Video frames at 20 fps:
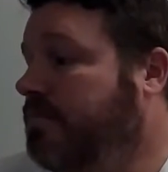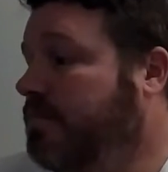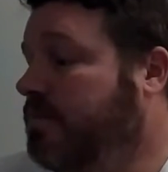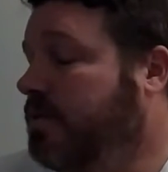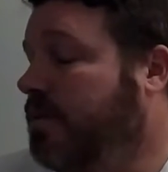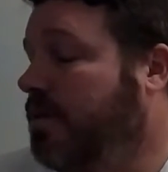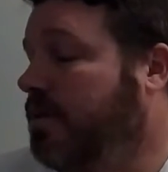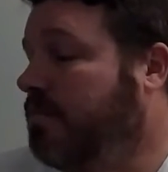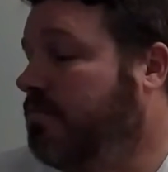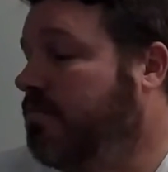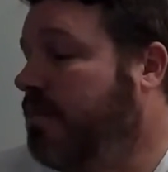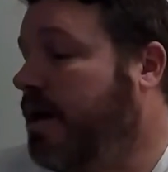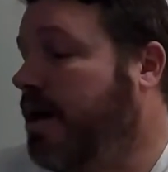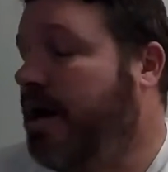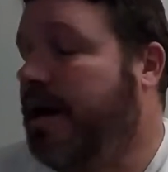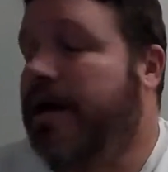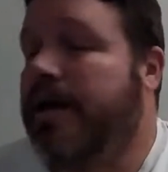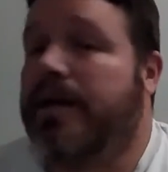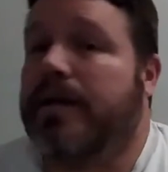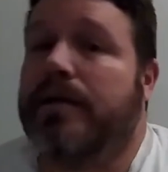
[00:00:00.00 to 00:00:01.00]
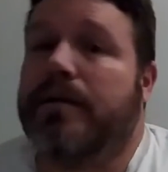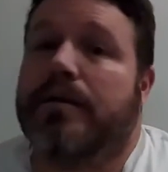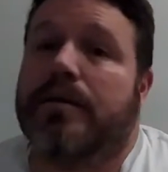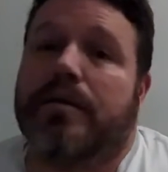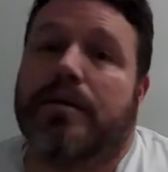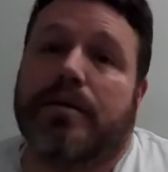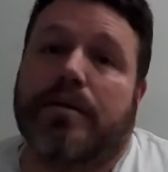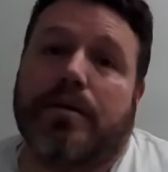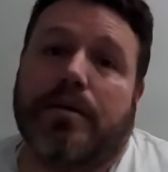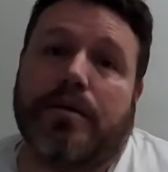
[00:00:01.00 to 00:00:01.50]
It's called Buy,
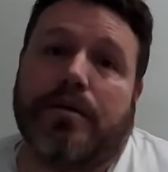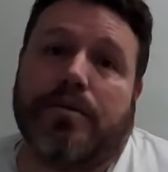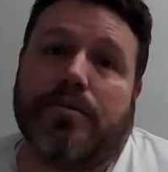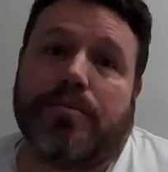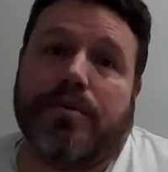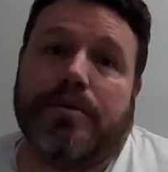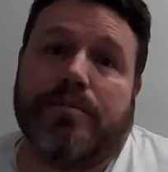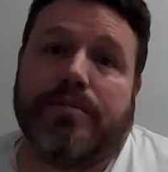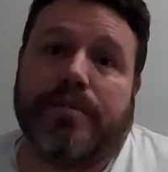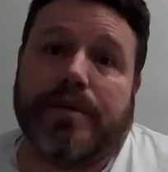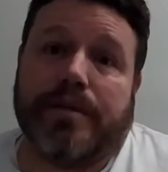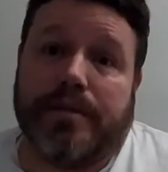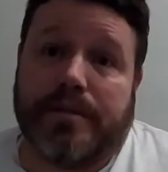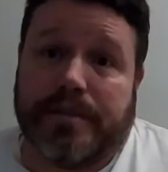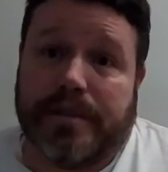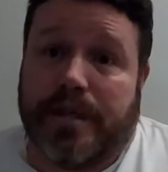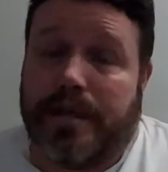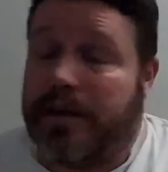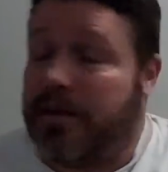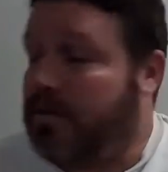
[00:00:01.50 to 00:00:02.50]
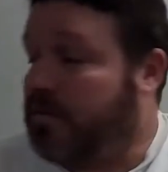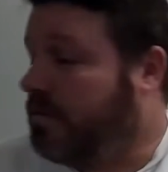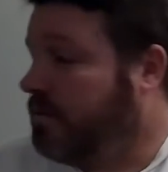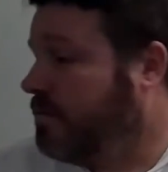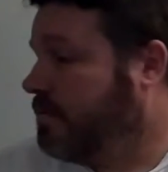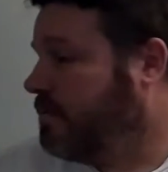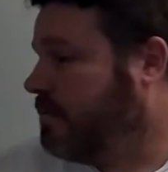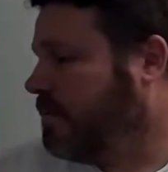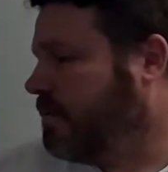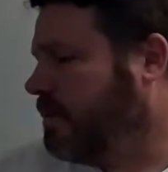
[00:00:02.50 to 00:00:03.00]
Refit, Sail.
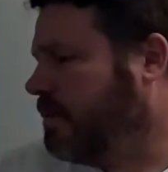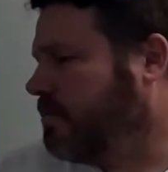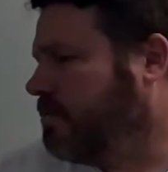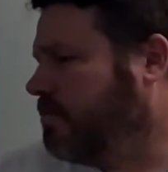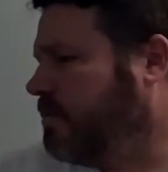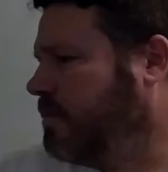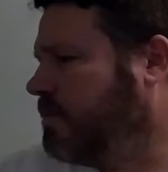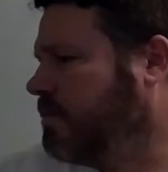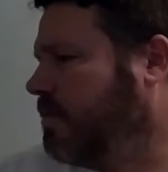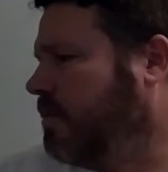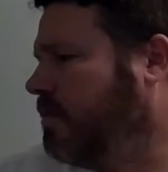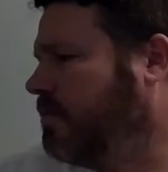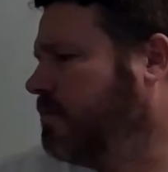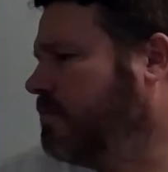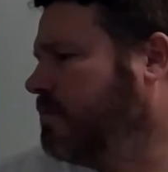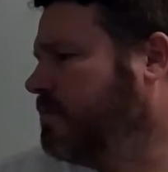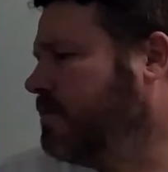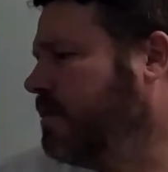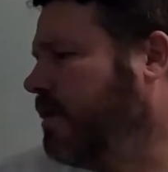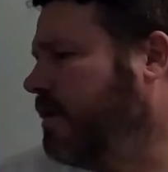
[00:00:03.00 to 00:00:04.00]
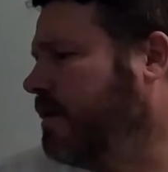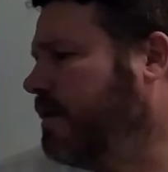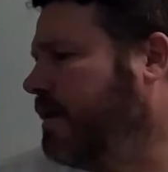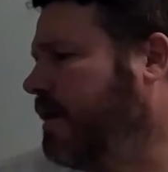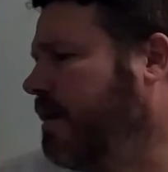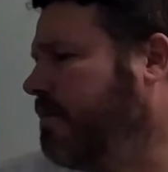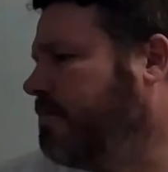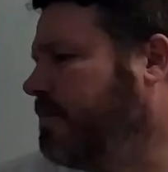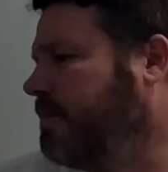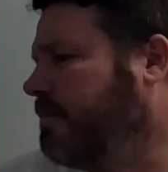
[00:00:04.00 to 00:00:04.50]
I think that's what it's called. Sorry,
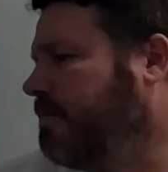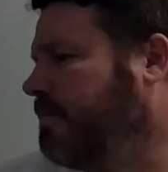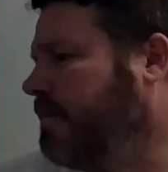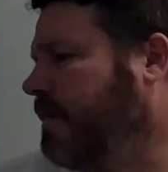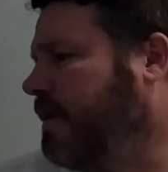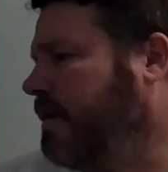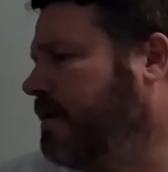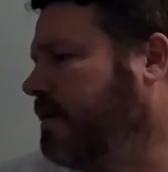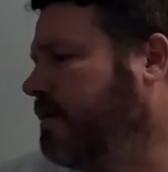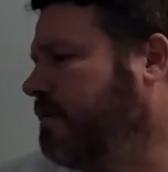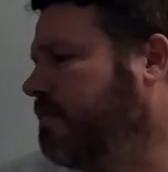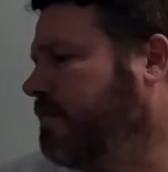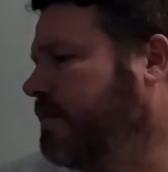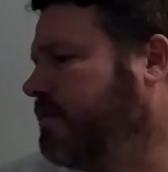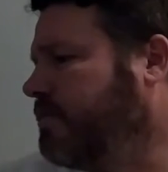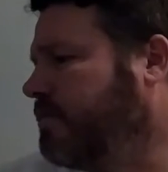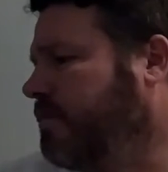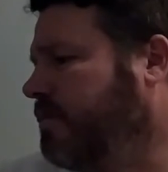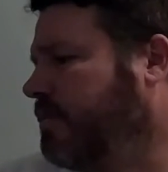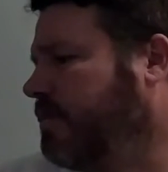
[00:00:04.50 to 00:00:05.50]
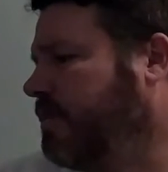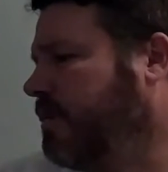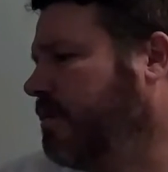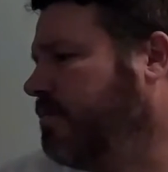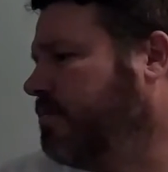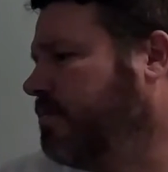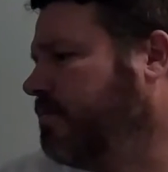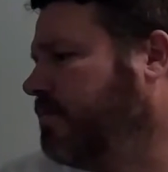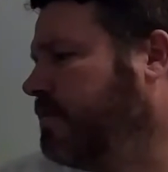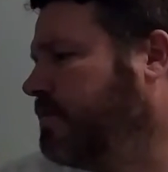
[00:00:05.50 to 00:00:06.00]
Captain Fatty, if I screwed it
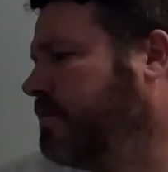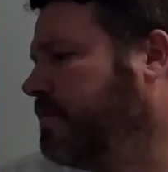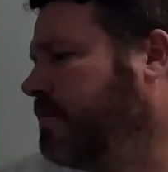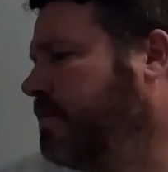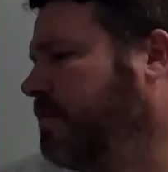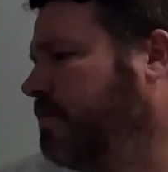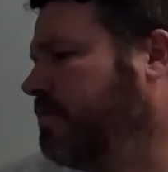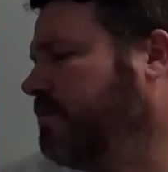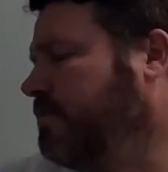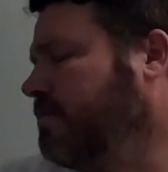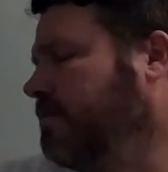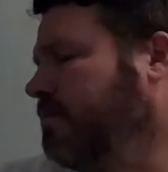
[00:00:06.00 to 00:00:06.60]
up. What's it called?